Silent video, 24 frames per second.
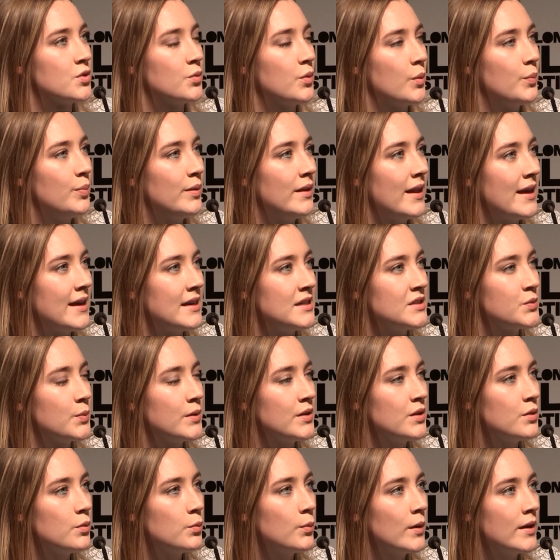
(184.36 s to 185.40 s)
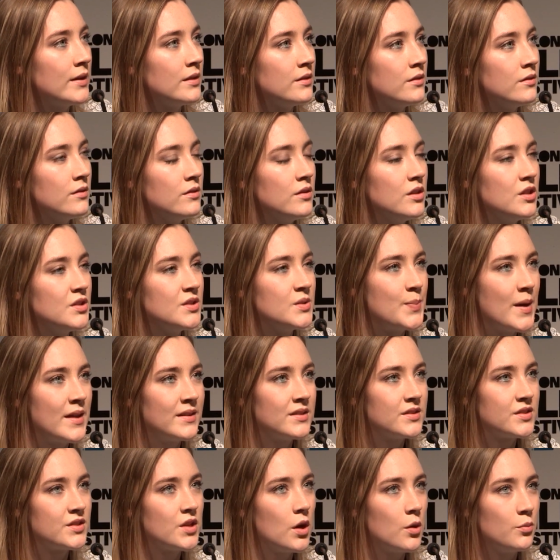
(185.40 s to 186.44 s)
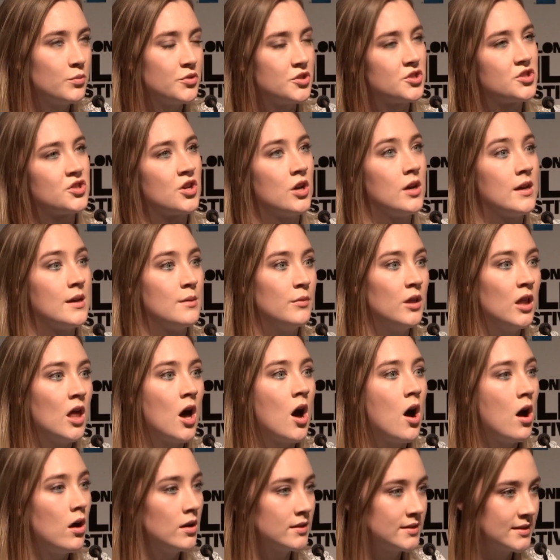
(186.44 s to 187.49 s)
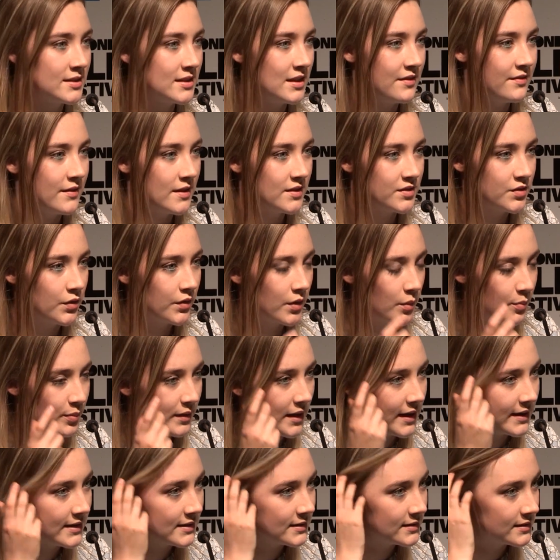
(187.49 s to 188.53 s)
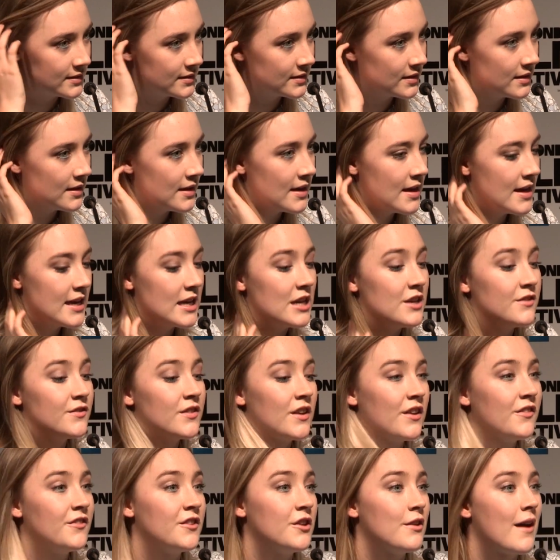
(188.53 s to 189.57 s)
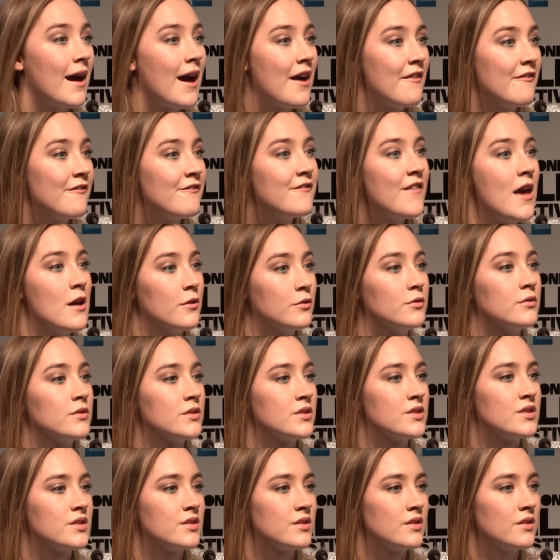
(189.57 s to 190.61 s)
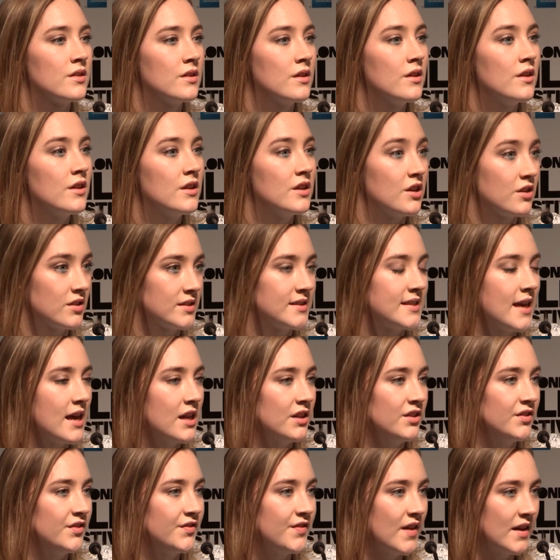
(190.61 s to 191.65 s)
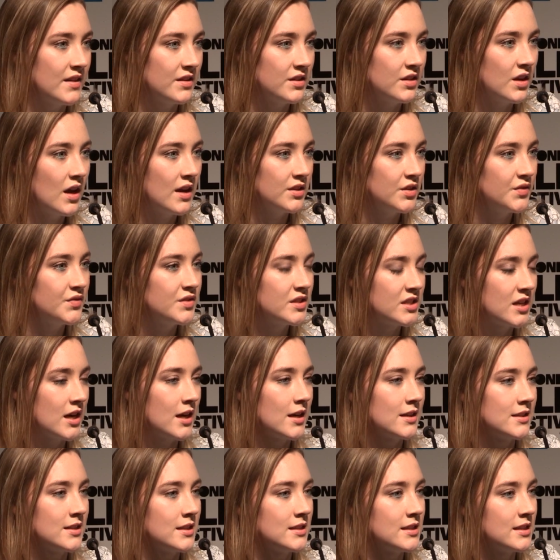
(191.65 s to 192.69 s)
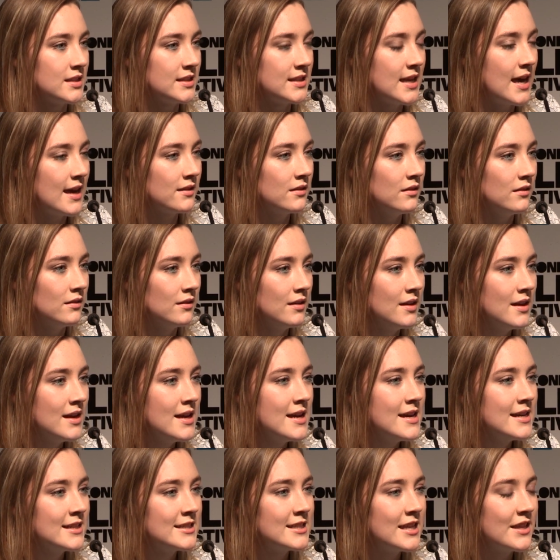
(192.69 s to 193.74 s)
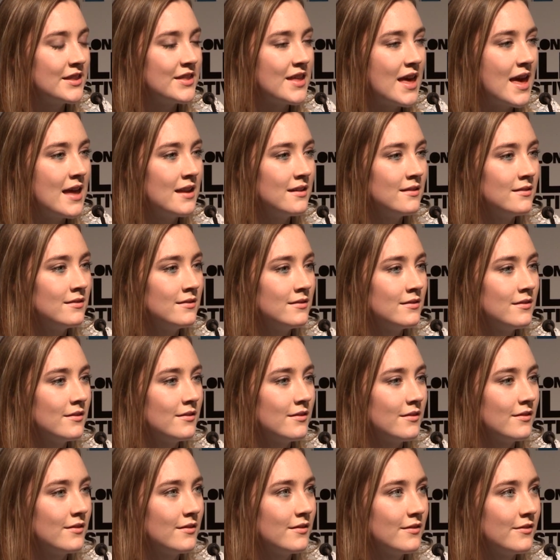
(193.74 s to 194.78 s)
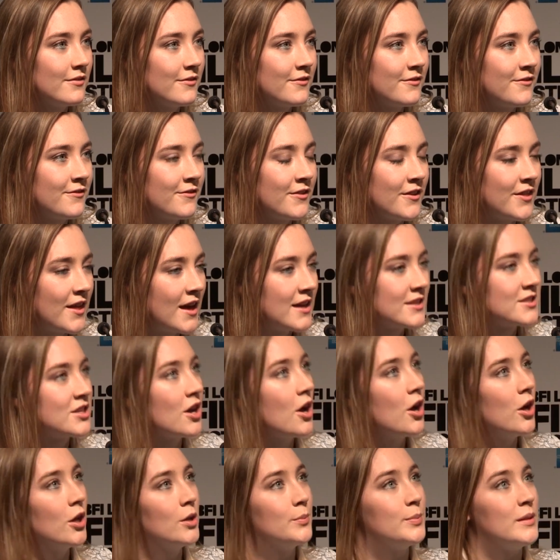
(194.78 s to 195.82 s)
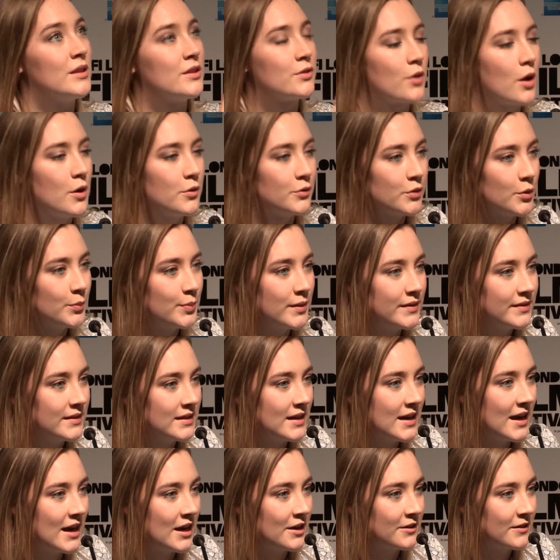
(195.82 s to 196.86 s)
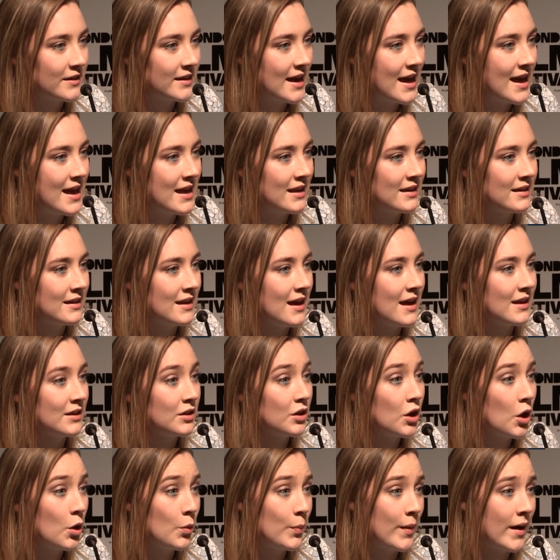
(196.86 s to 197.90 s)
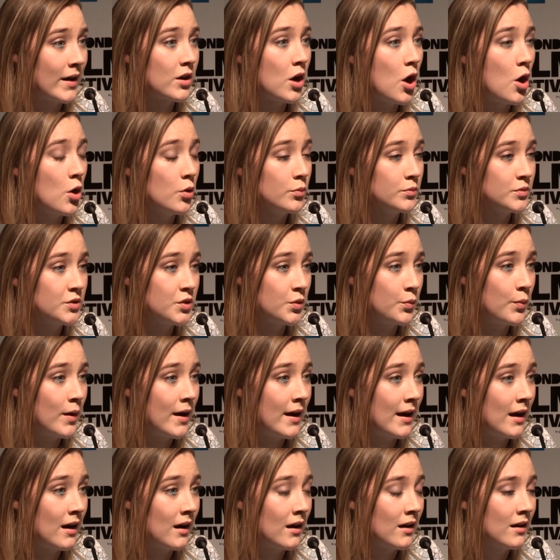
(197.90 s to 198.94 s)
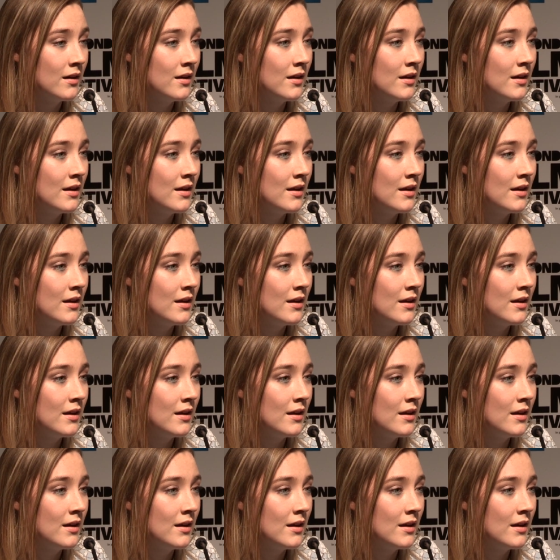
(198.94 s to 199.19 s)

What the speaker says: to a place, when you spent so much time lost in this other place, even if you have found yourself and you've started to settle, to then for that to all be thrown up in the air again and go back home to where